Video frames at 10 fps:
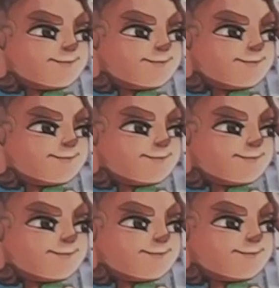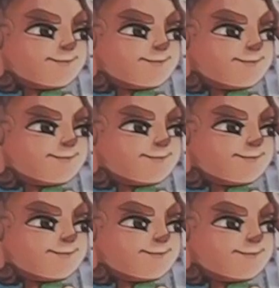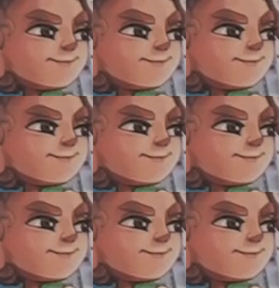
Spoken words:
(not speaking)